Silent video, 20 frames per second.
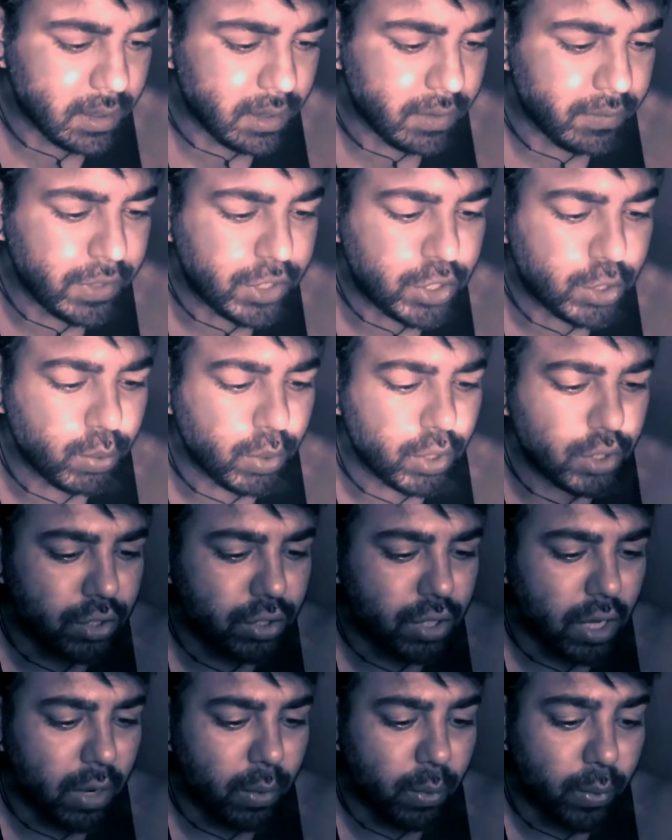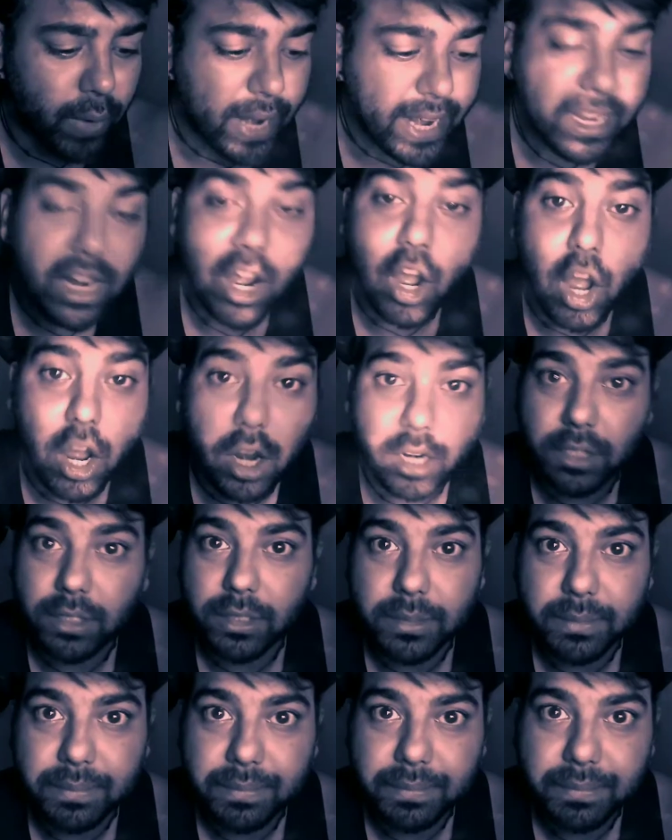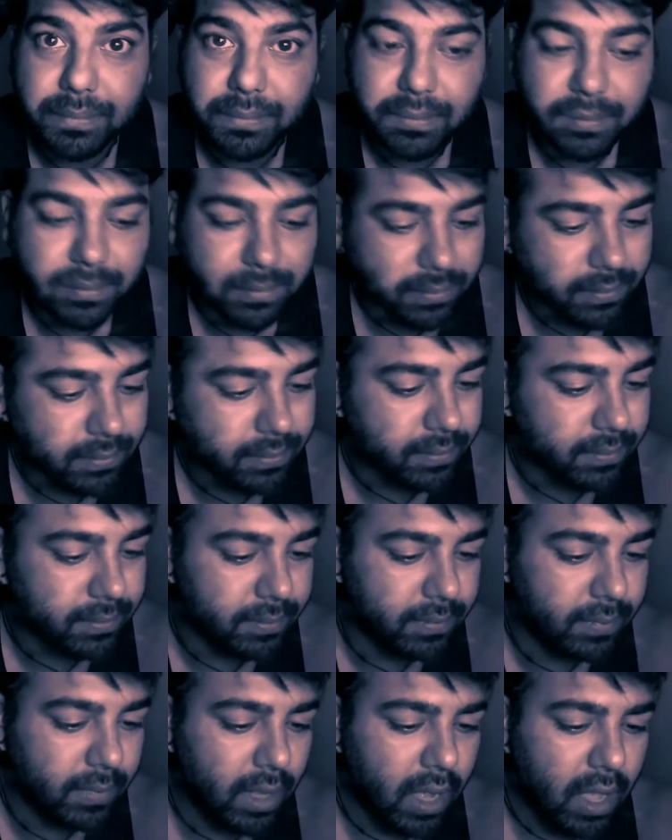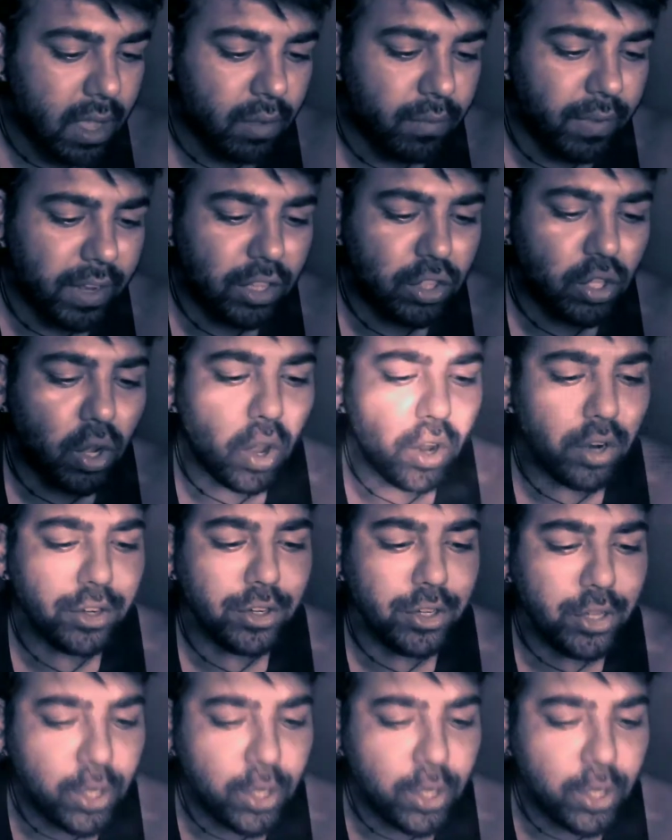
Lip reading: which was red hot. When Thor